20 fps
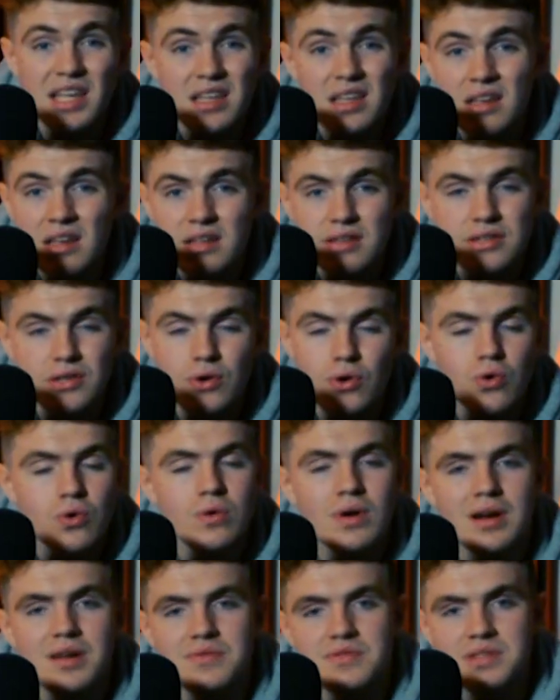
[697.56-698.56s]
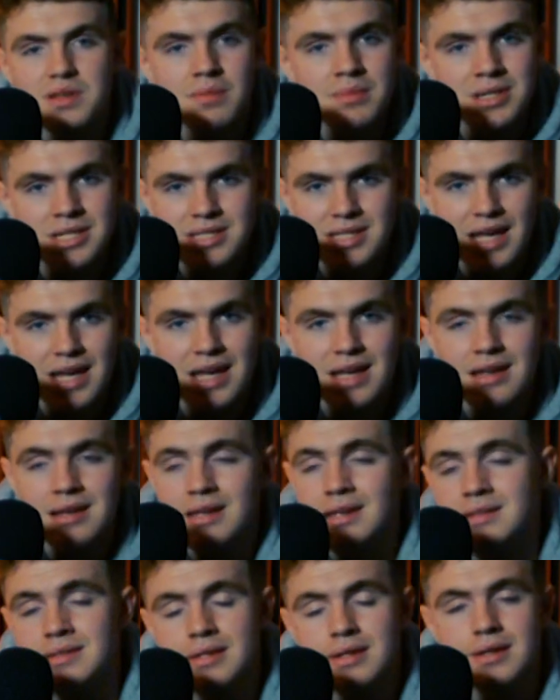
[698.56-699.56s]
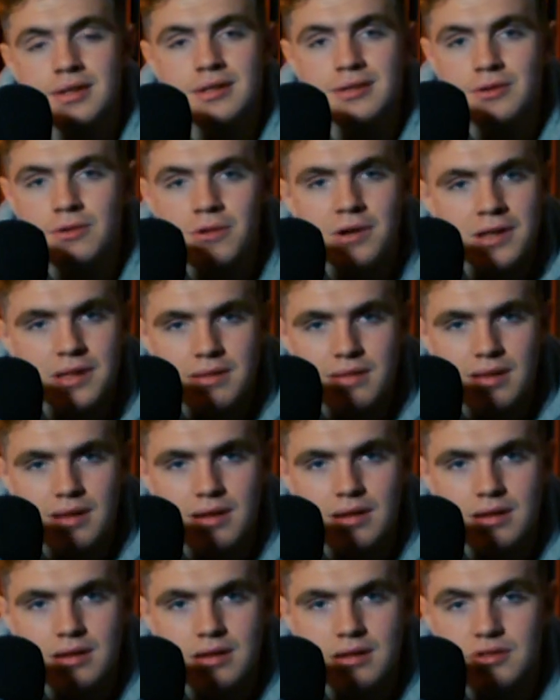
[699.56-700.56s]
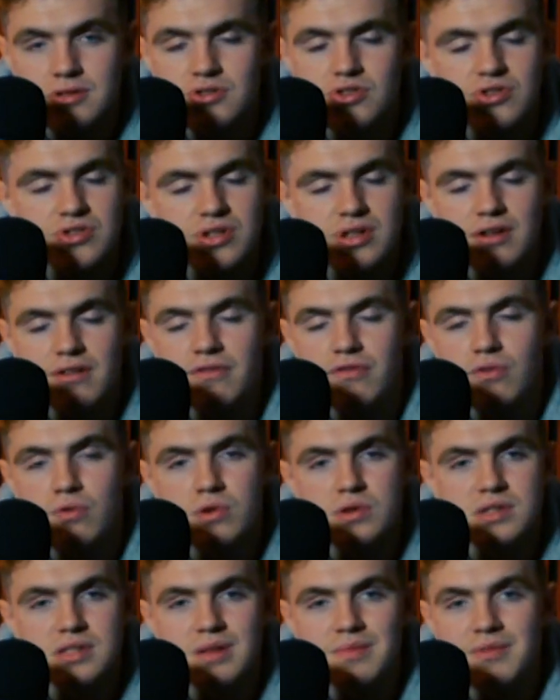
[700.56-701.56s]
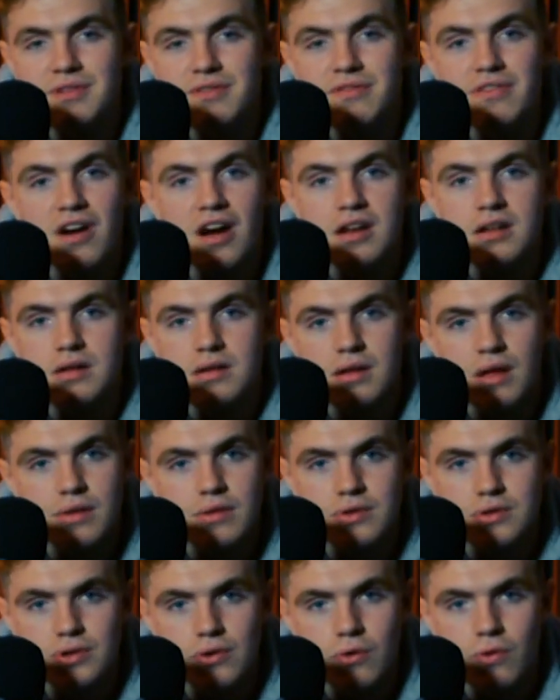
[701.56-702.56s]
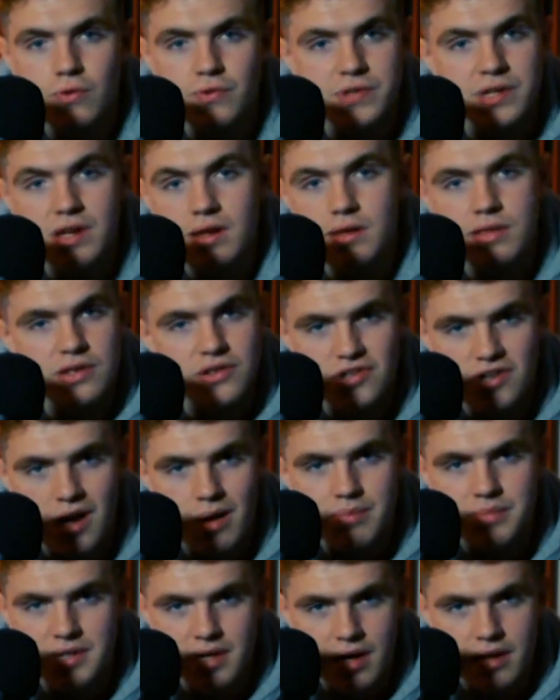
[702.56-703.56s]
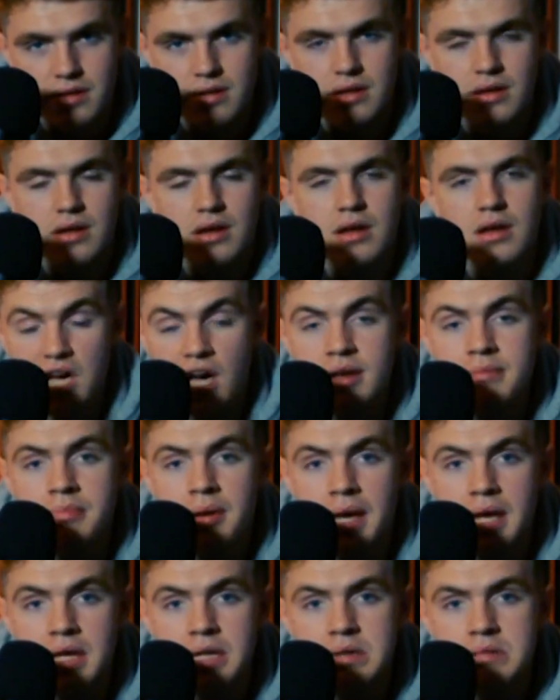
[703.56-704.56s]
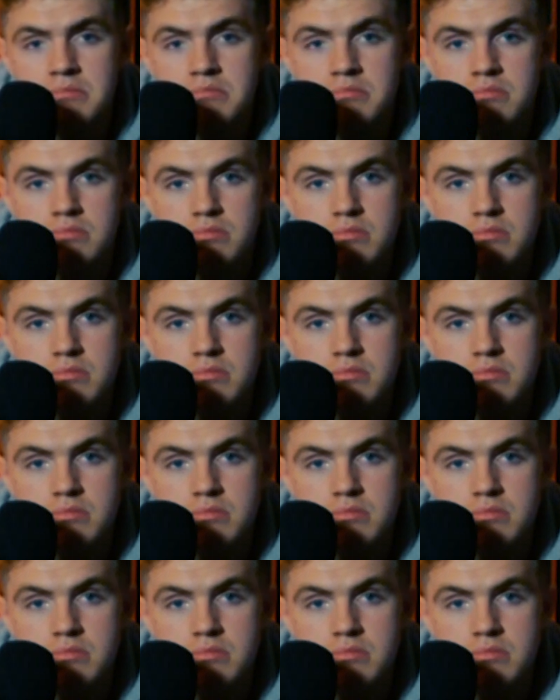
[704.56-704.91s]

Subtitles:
Taking a tool out of somebody's hand isn't going to do anything. It's just going to force them to find another tool to get the job done. Gun ban.